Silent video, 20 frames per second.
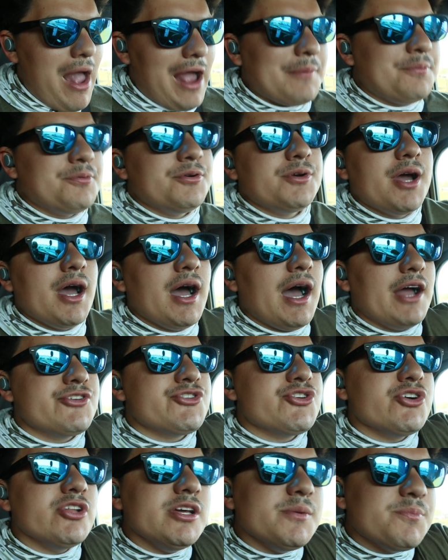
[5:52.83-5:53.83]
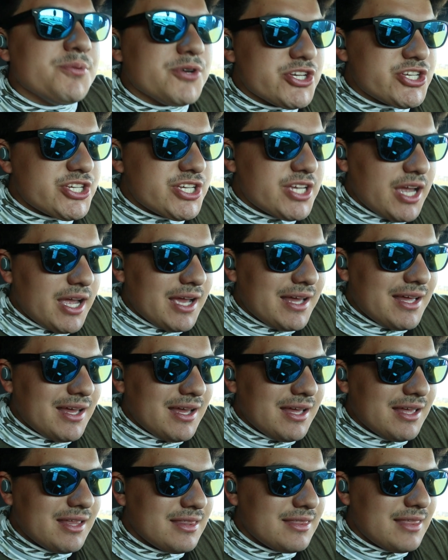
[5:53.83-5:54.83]
I, I truly
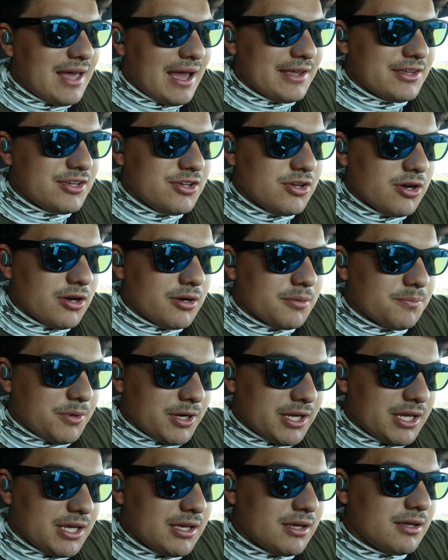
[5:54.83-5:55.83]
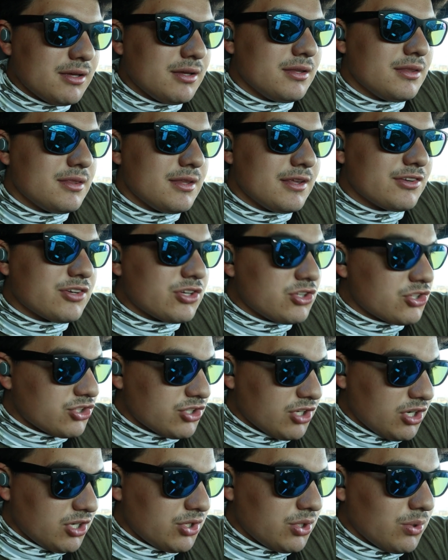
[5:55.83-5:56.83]
appreciate that you're bringing this
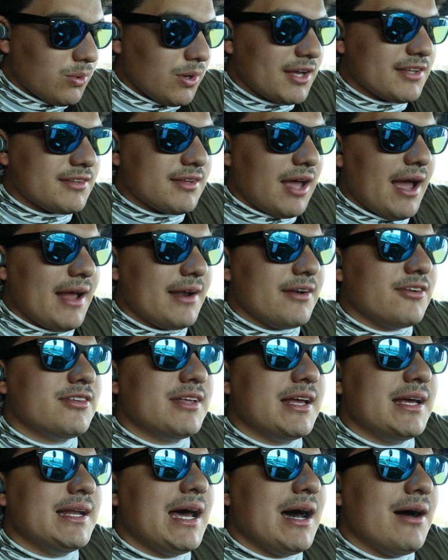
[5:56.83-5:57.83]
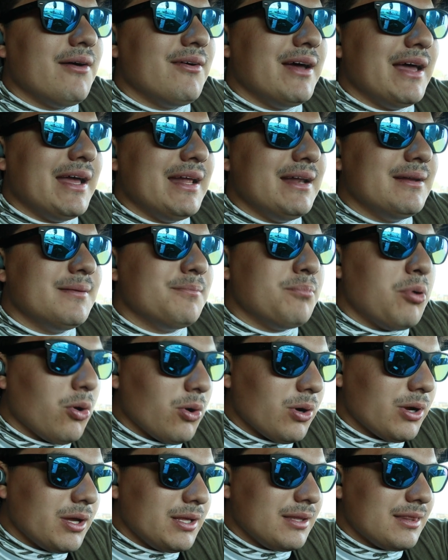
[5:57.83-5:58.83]
concern to us. I understand how
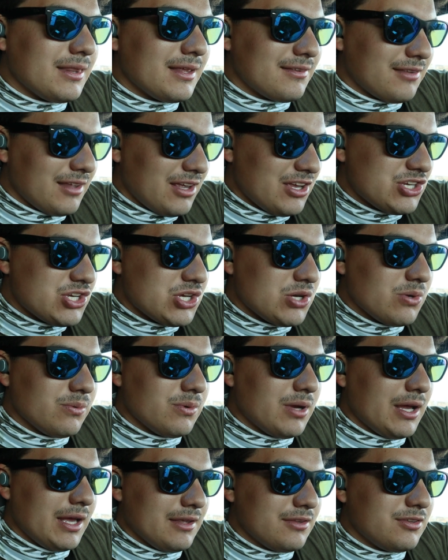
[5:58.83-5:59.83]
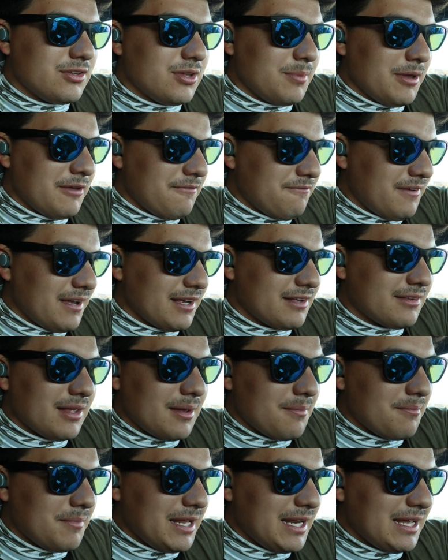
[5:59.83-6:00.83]
important this issue is to be fixed
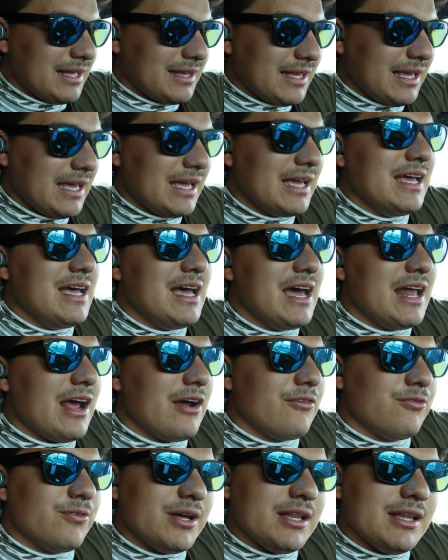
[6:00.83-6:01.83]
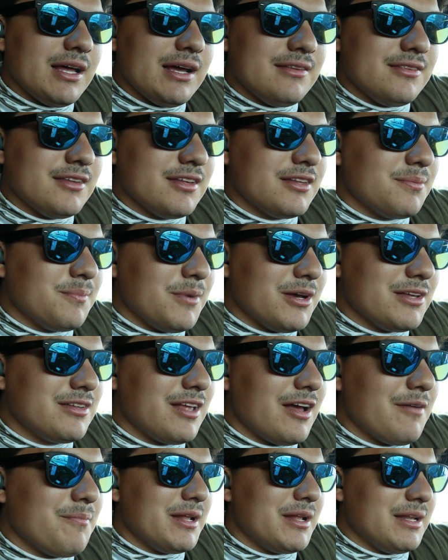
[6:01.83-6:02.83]
immediately, and I realize this must
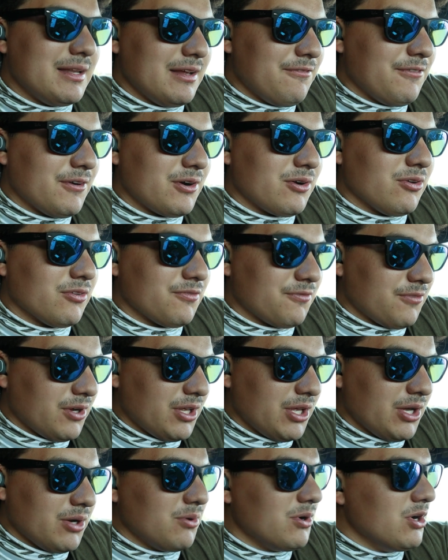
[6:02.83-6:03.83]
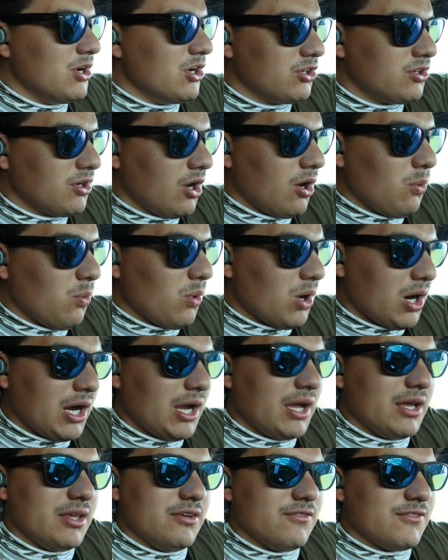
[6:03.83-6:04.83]
been difficult for you. Don't
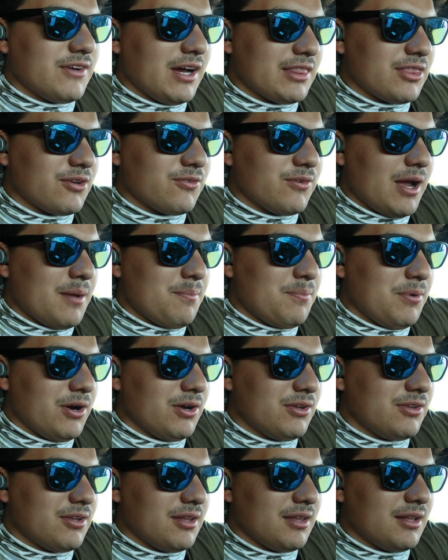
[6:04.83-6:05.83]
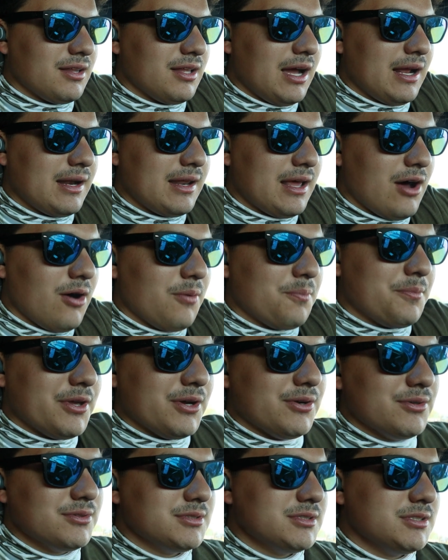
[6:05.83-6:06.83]
worry, you've got the right person on the line to help
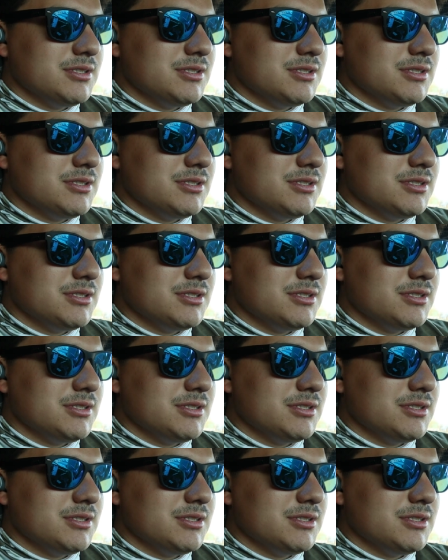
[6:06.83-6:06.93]
you.